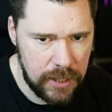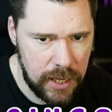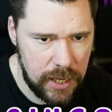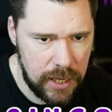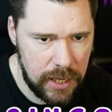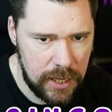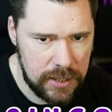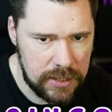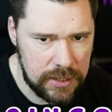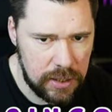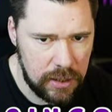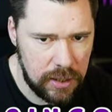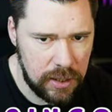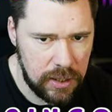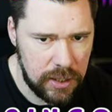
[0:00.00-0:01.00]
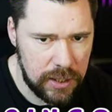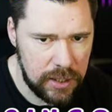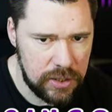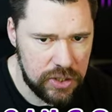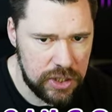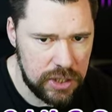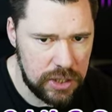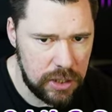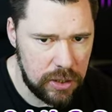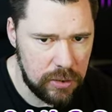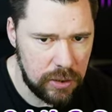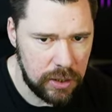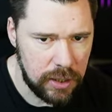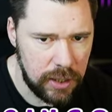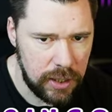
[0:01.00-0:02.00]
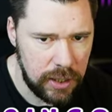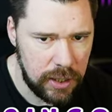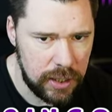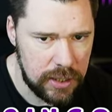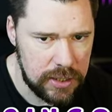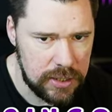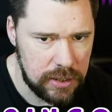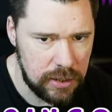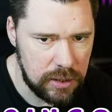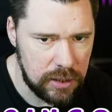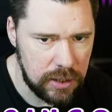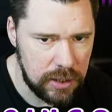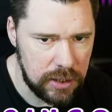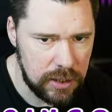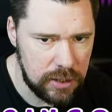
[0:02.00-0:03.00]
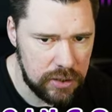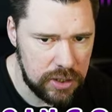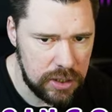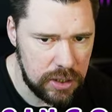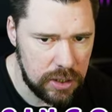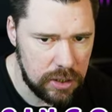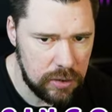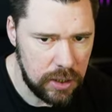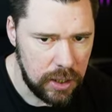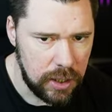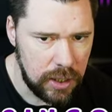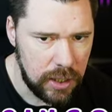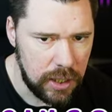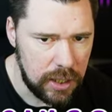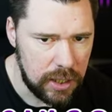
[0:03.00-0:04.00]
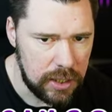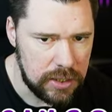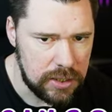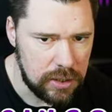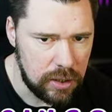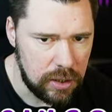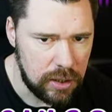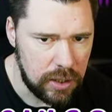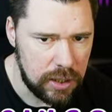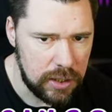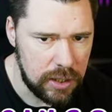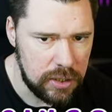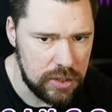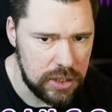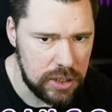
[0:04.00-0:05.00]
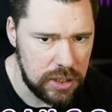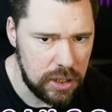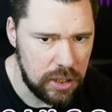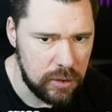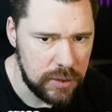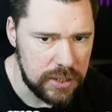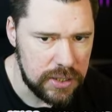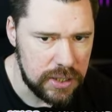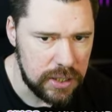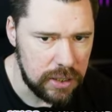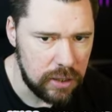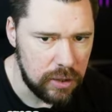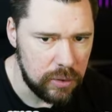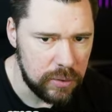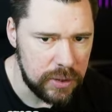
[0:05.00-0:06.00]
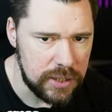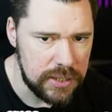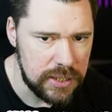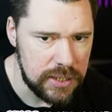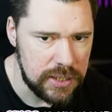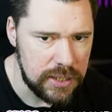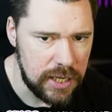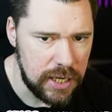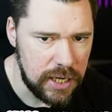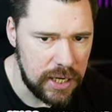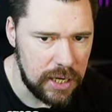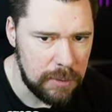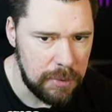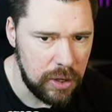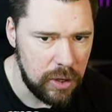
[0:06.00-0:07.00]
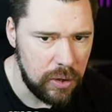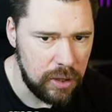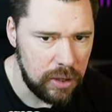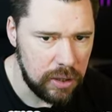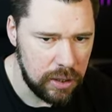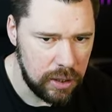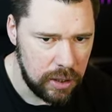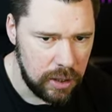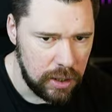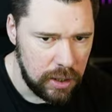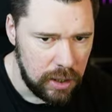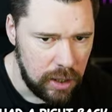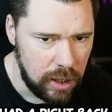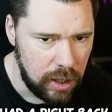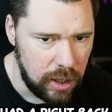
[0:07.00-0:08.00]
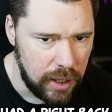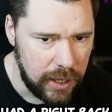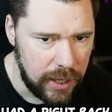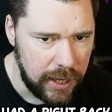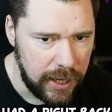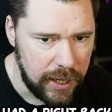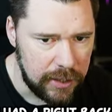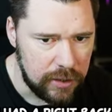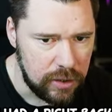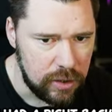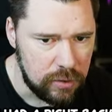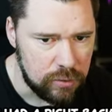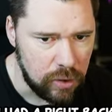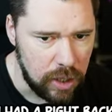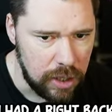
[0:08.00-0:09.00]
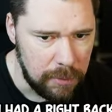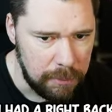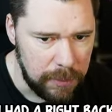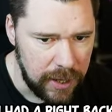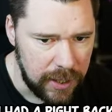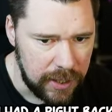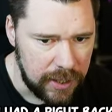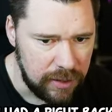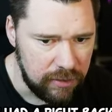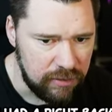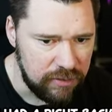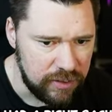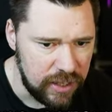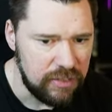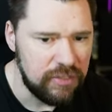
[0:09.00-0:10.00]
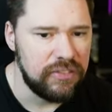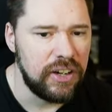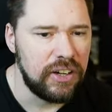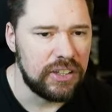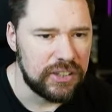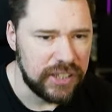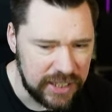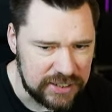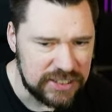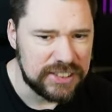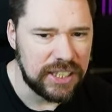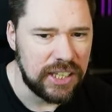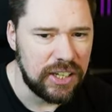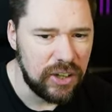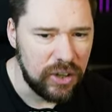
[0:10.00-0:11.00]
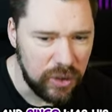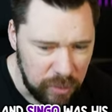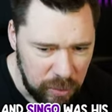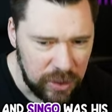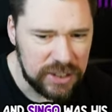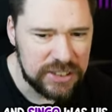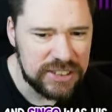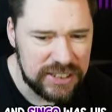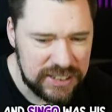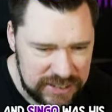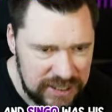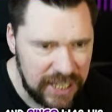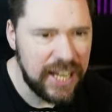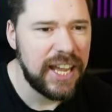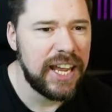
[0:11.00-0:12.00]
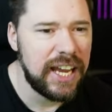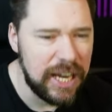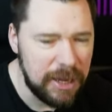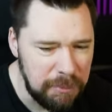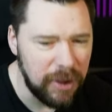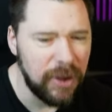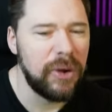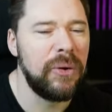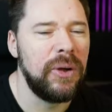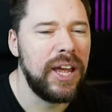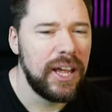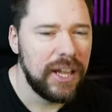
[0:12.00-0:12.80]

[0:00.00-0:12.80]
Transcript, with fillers: S-I-N-G-O, S-I-N-G-O, S-I-N-G-O, and Singo is his name, oh. I had a right back in FIFA, and Singo was his name, oh.